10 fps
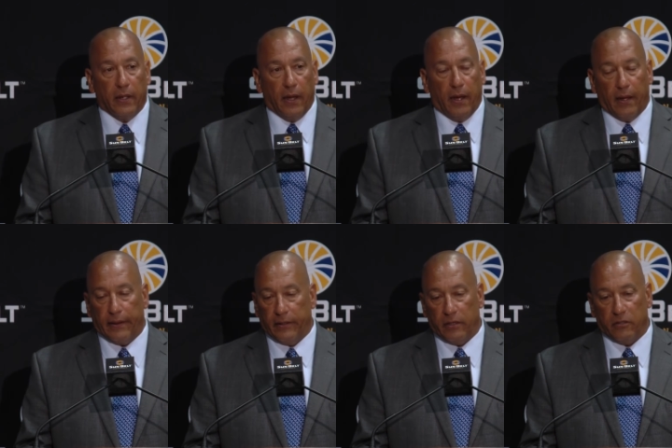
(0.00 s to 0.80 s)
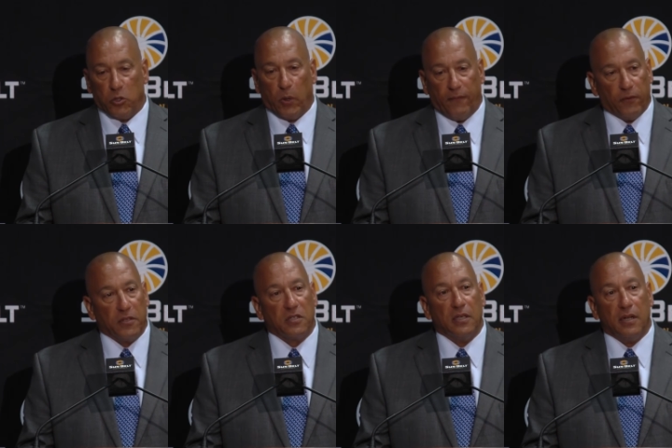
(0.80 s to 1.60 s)
Uh, it, it's great for the
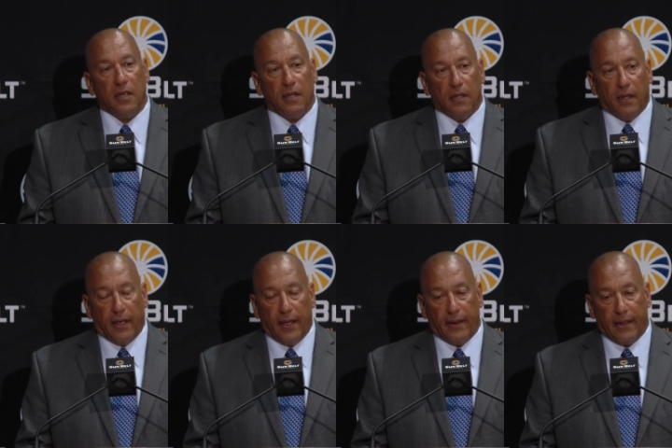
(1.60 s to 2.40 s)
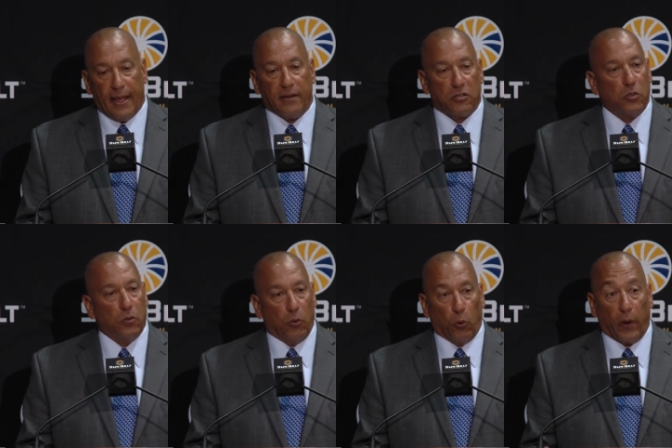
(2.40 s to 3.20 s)
city, and, and it's
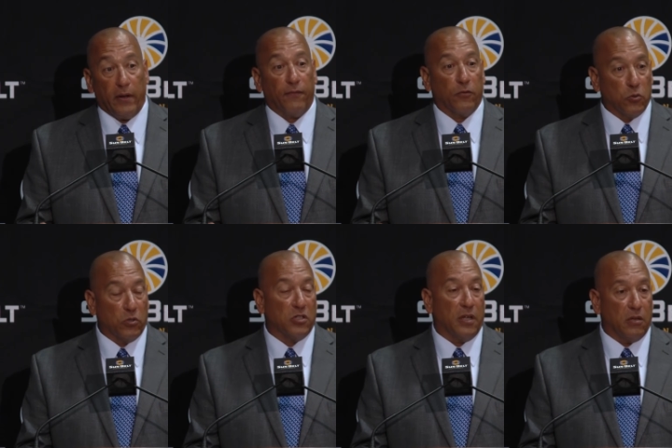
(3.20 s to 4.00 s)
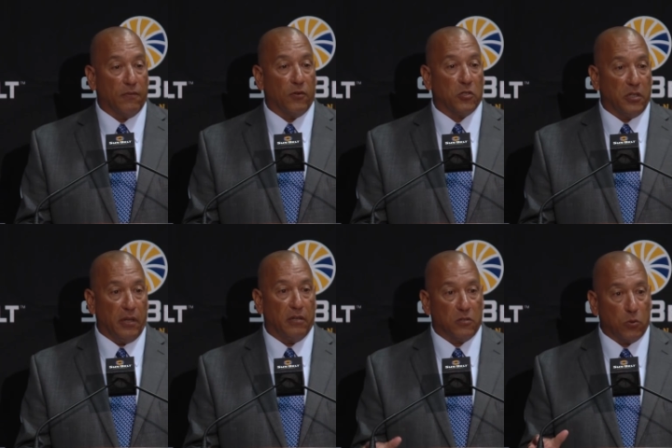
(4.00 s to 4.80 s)
great for Georgia State University
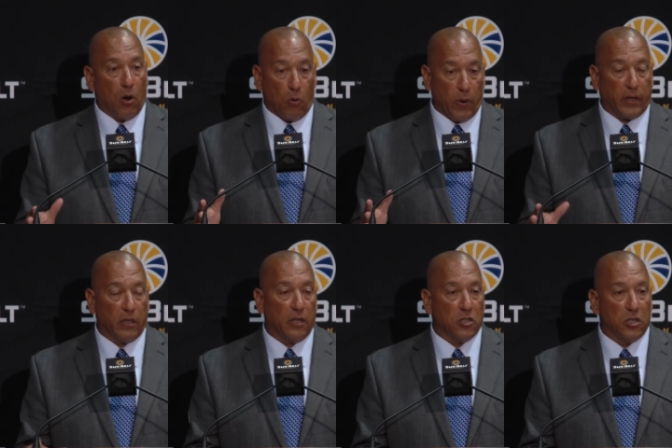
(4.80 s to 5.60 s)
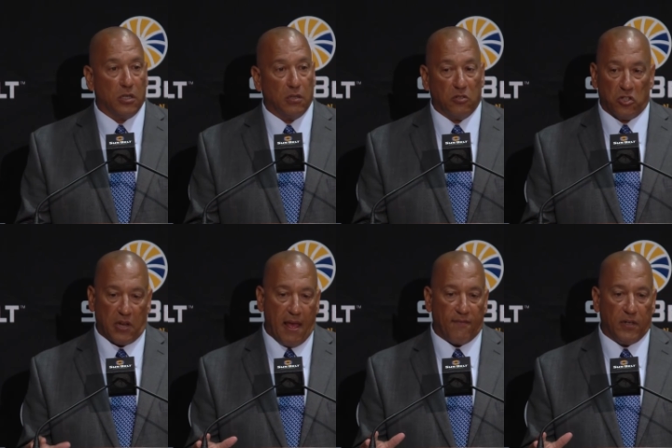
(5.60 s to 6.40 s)
and it's our recognition and just
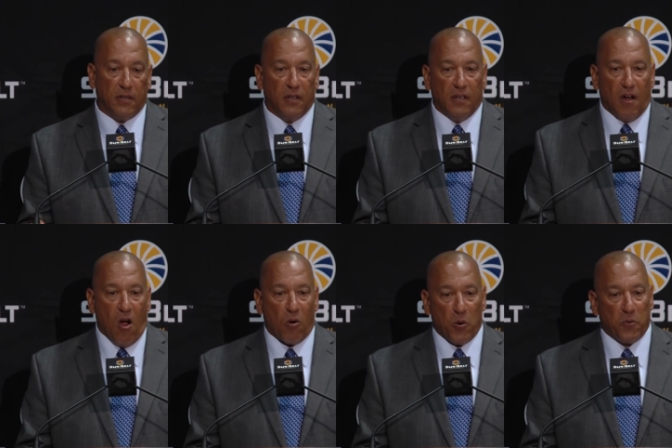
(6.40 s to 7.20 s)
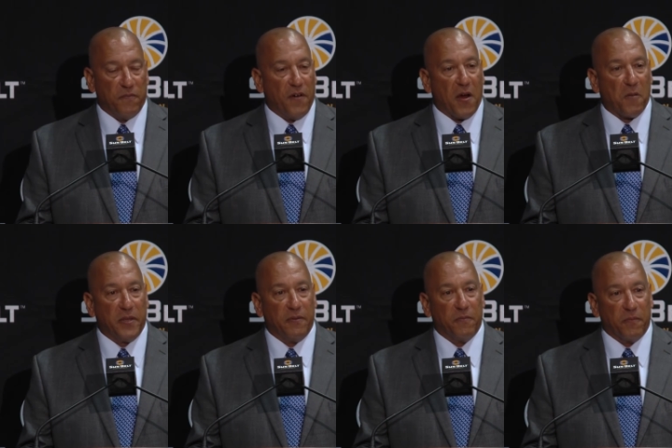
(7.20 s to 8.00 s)
having our own
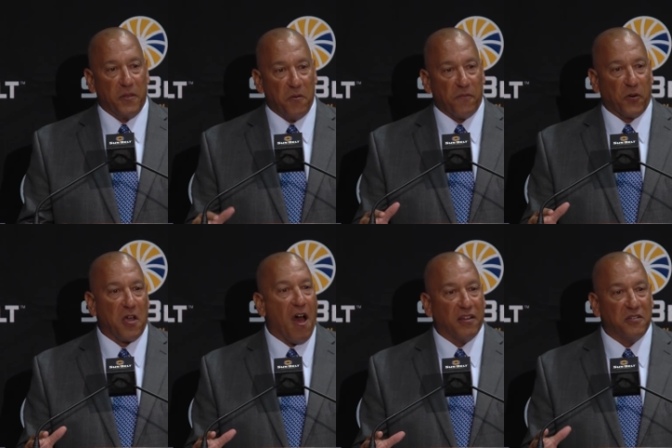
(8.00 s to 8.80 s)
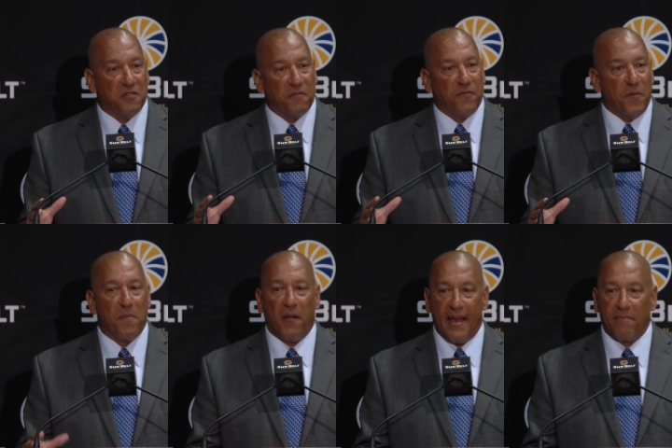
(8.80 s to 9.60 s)
environment, you know, for college
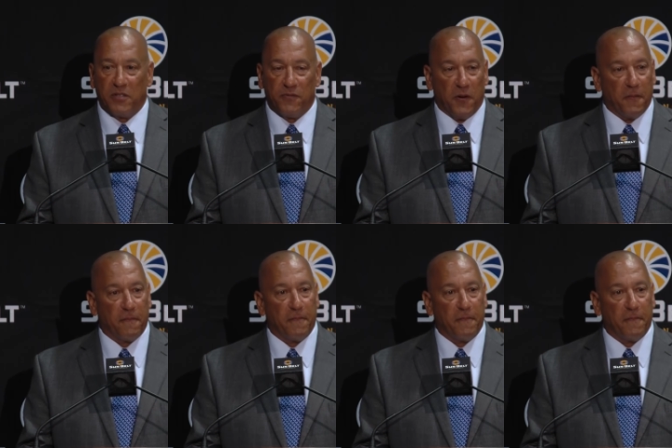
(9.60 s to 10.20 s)
football atmosphere.